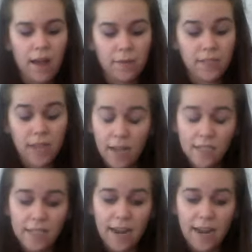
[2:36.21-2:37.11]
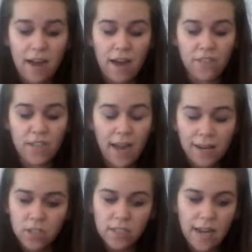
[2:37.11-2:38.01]
Dusk, I have the
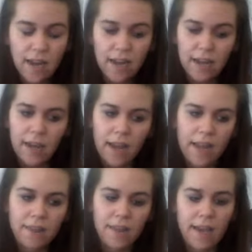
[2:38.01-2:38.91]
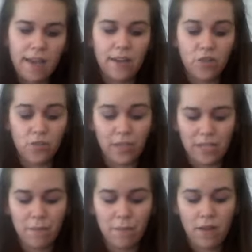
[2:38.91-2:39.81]
Tiger's Eye. And then
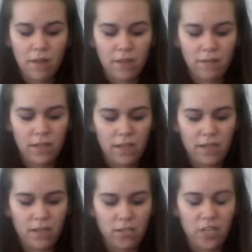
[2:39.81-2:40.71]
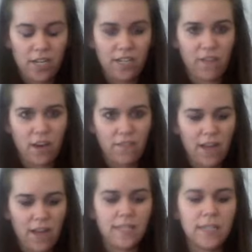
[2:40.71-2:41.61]
Dream, the Chasing
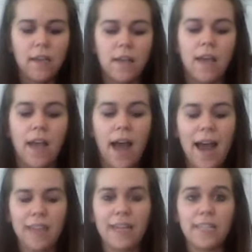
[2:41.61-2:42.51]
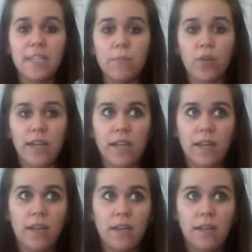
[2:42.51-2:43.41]
Fireflies. I like to
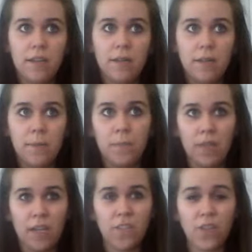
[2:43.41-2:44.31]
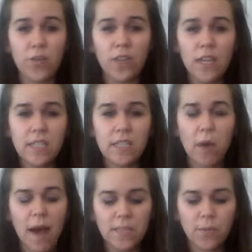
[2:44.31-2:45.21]
bring as few things as
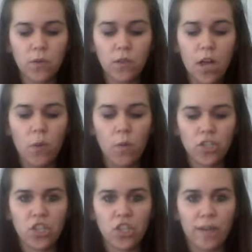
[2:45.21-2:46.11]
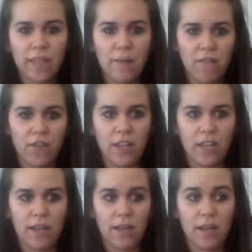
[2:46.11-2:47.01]
possible while showing them
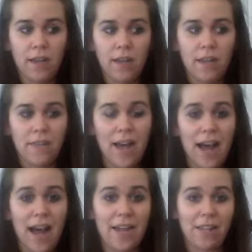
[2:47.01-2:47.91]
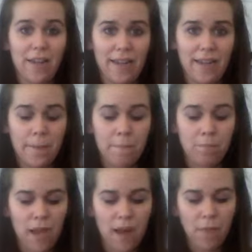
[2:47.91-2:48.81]
everything that I like.
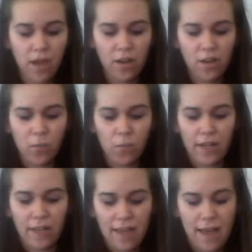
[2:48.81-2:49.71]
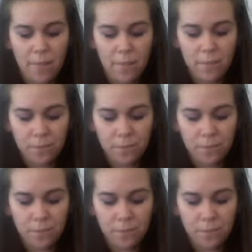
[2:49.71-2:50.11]
I'm not going to bring them.